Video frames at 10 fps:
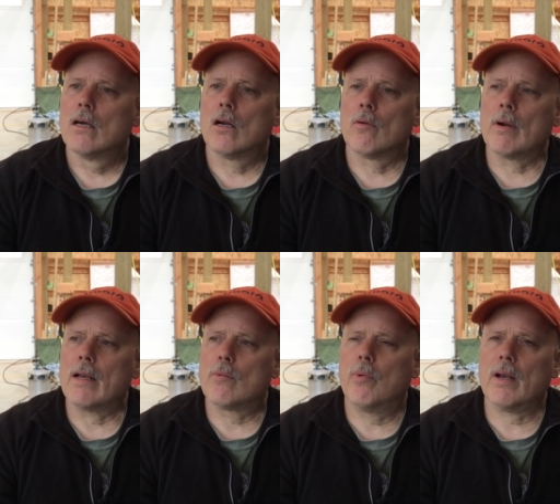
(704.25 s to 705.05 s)
All
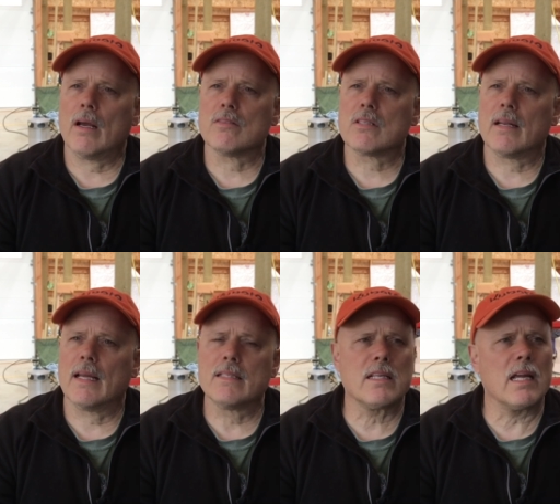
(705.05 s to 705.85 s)
right, what else can
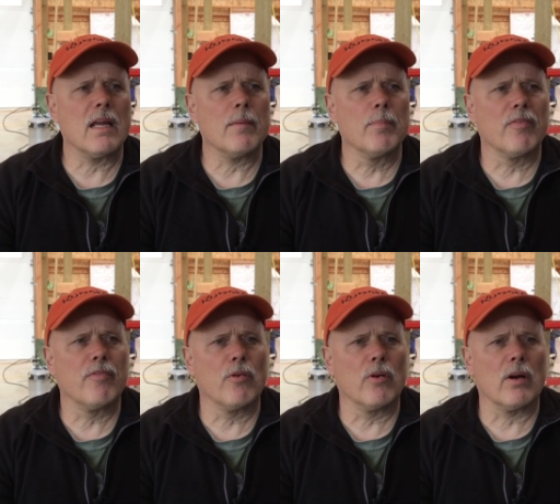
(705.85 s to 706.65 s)
I say
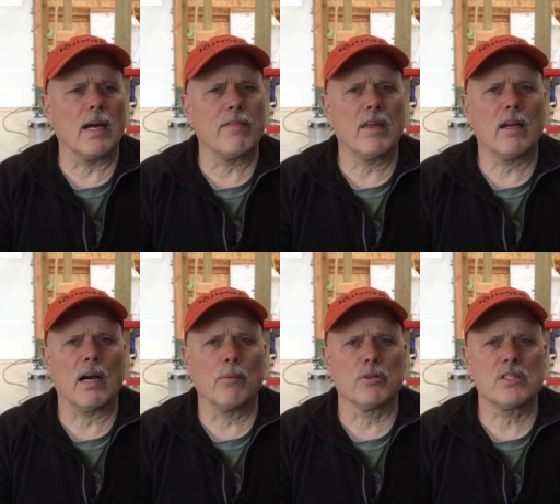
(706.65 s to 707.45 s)
before I think
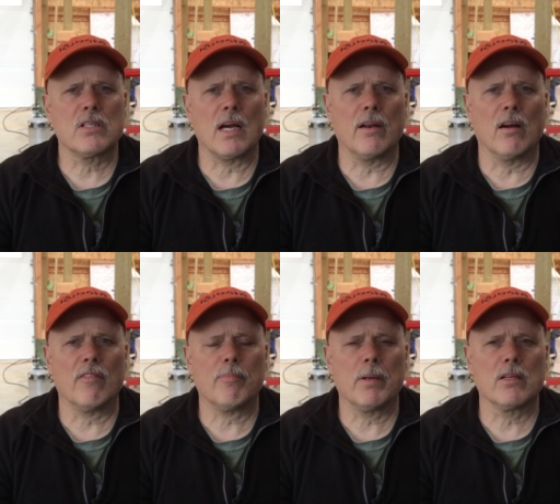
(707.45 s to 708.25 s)
I will sign
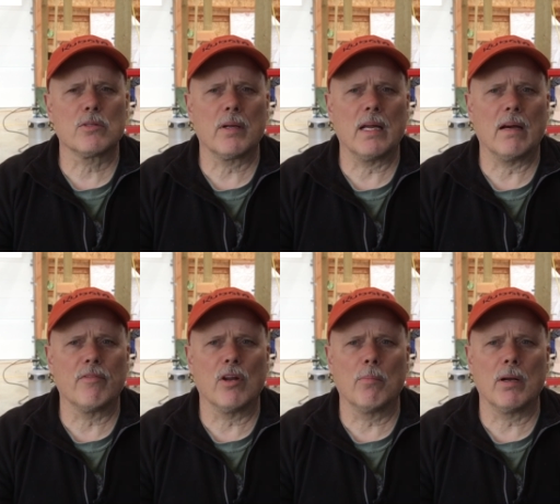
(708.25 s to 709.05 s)
off because we have
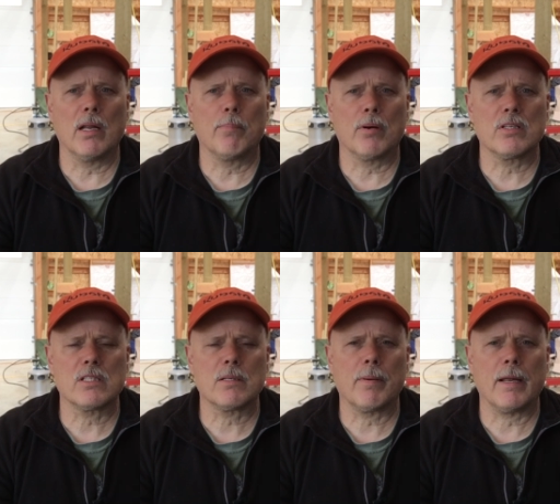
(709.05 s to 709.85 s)
nobody
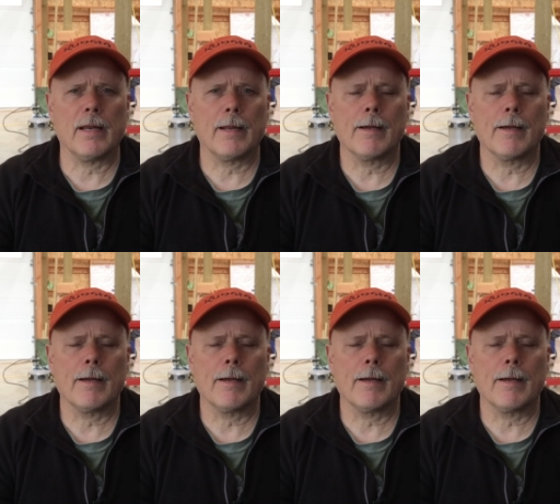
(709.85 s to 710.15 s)
participating?